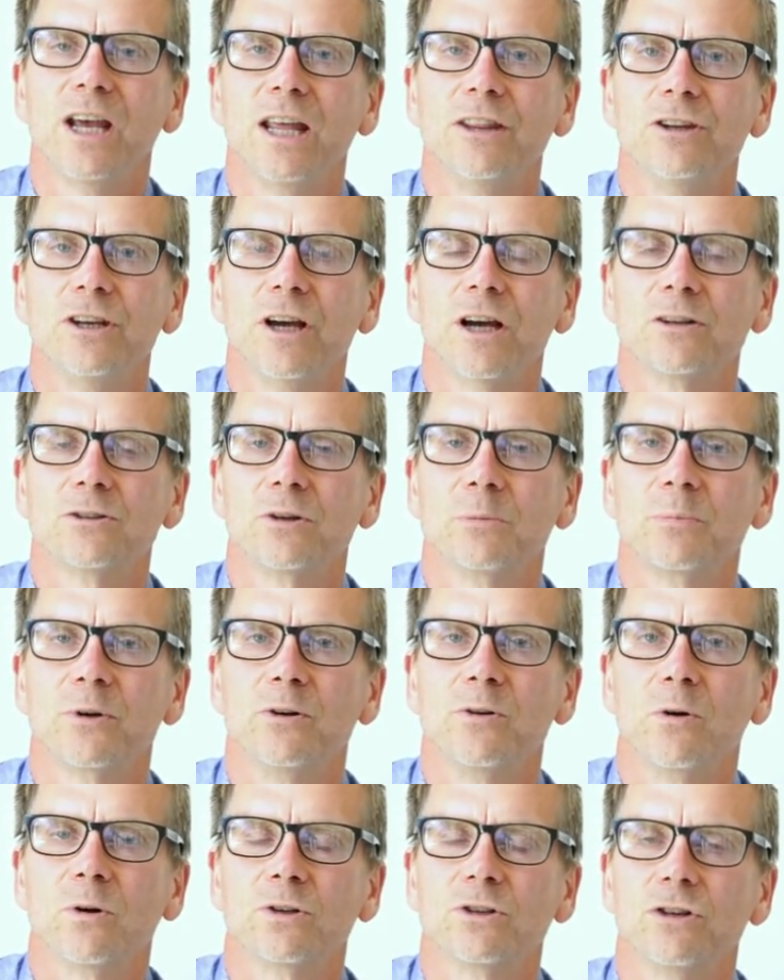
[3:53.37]
and the
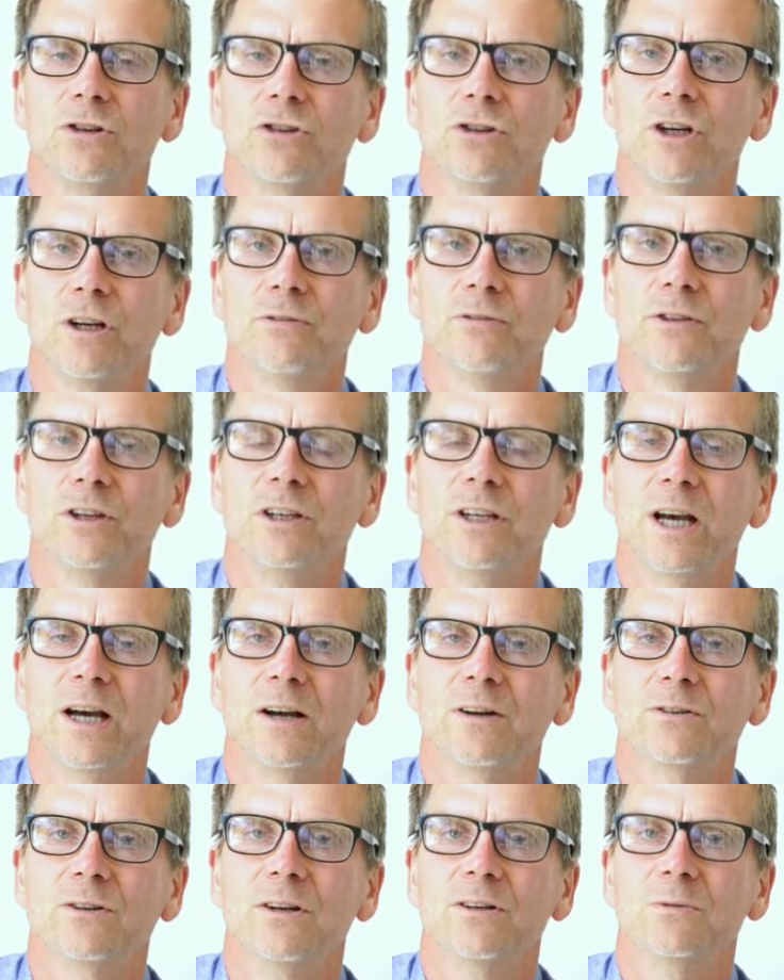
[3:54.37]
entrepreneur to shift
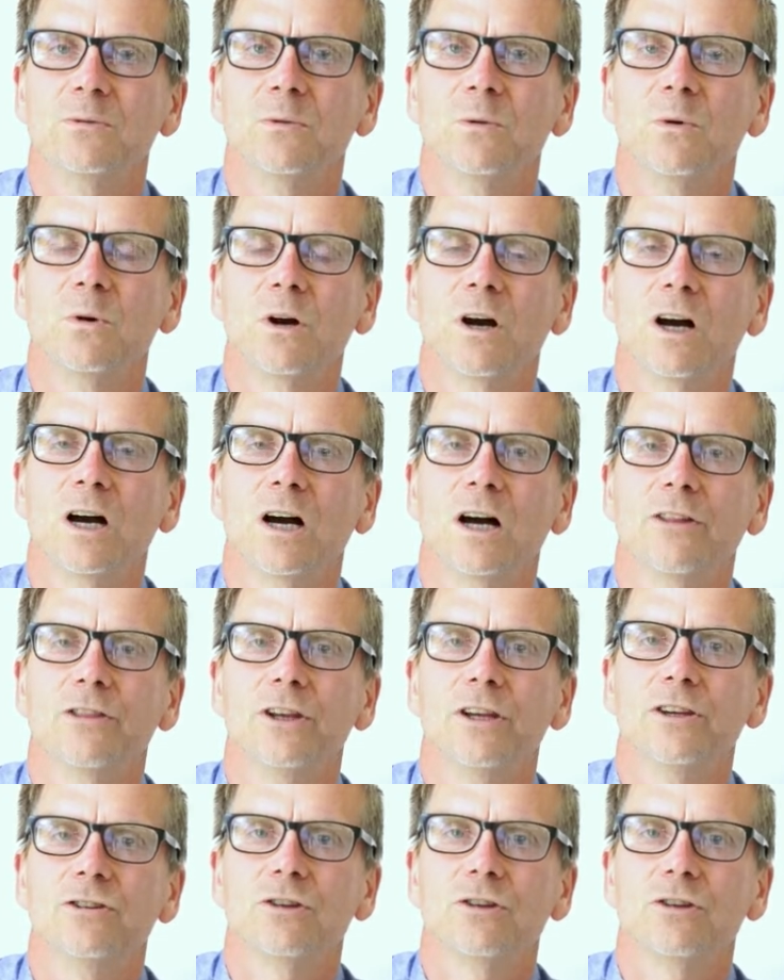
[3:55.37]
the